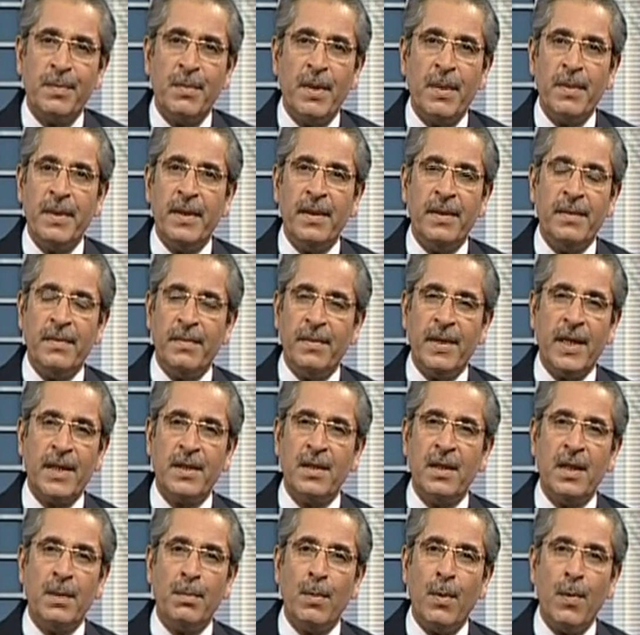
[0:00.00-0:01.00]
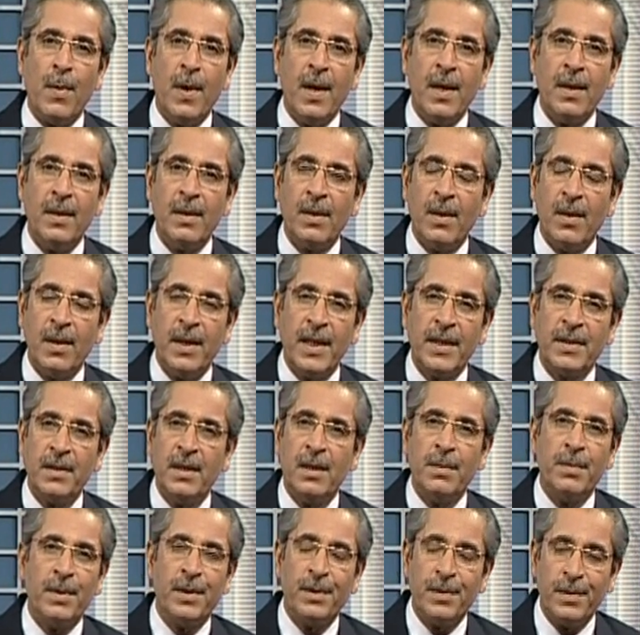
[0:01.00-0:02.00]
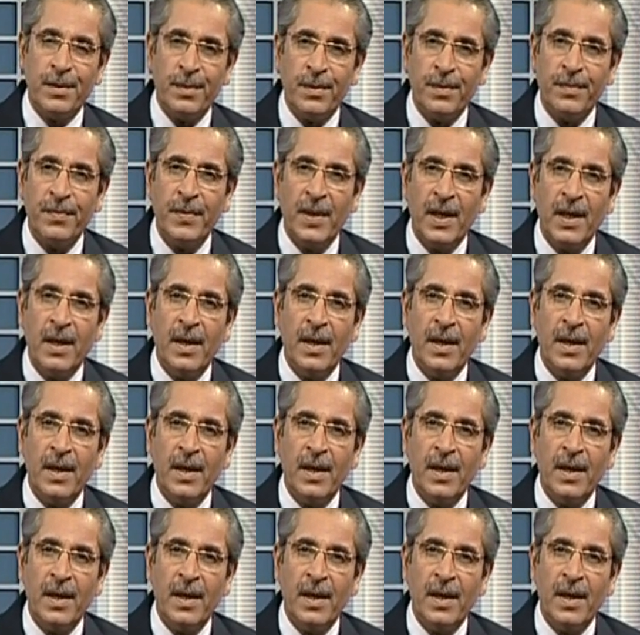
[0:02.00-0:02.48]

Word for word: maybe lecture number one or lecture number two,